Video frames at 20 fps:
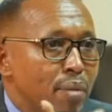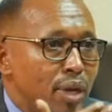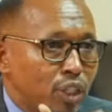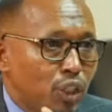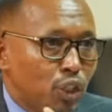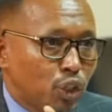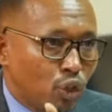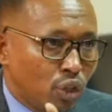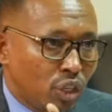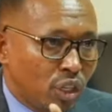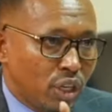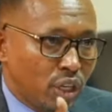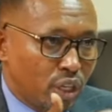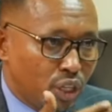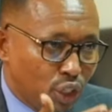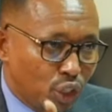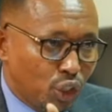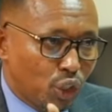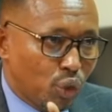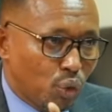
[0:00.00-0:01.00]
mentioned the
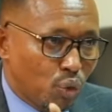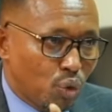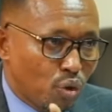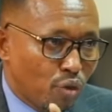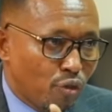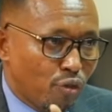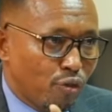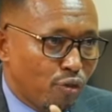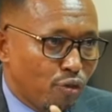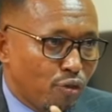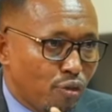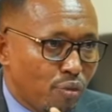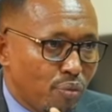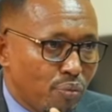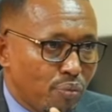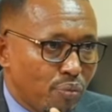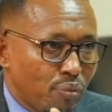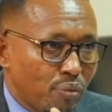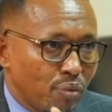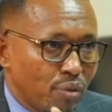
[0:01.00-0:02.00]
issue of
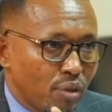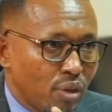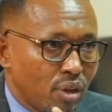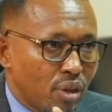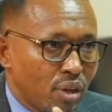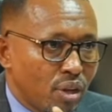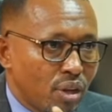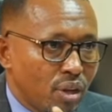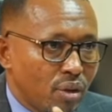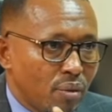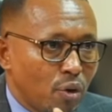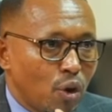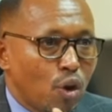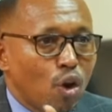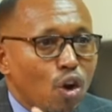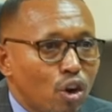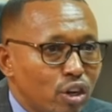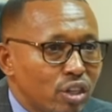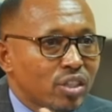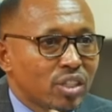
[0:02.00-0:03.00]

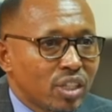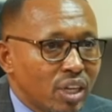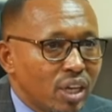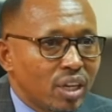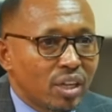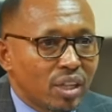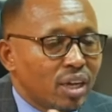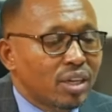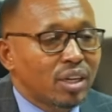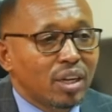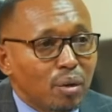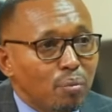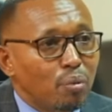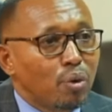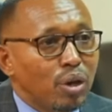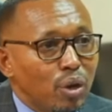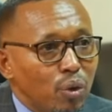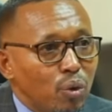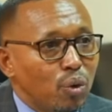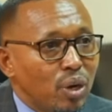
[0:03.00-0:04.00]
God saying that
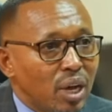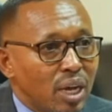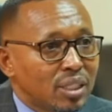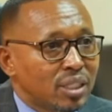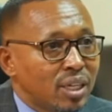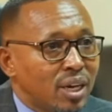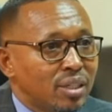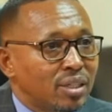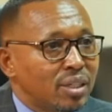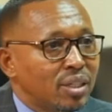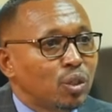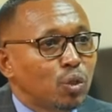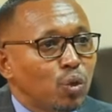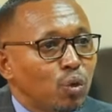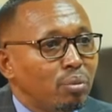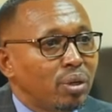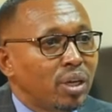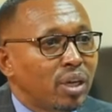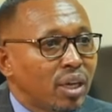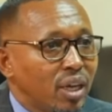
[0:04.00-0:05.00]
anybody who does that thing
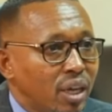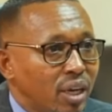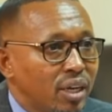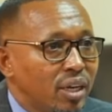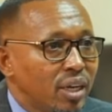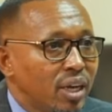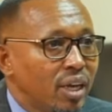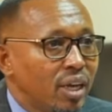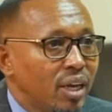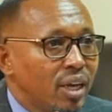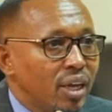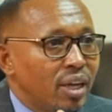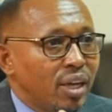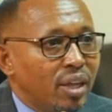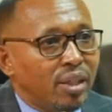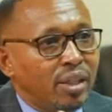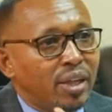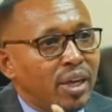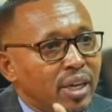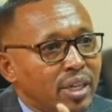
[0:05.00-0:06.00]
should be killed,
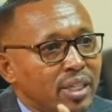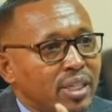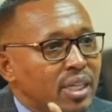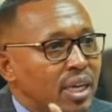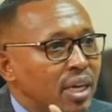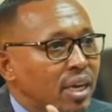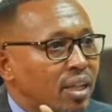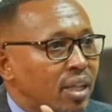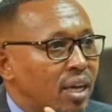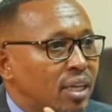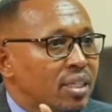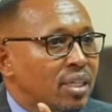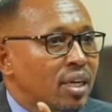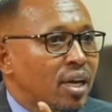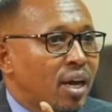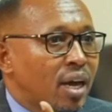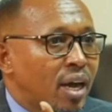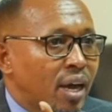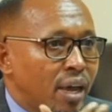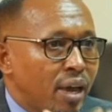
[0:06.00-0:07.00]
they said that
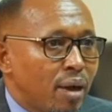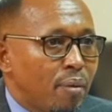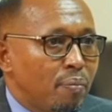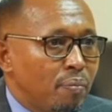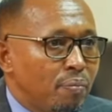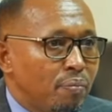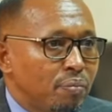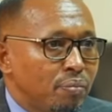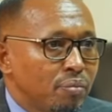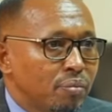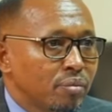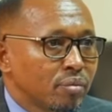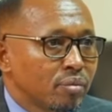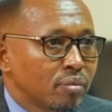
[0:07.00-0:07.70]
I am,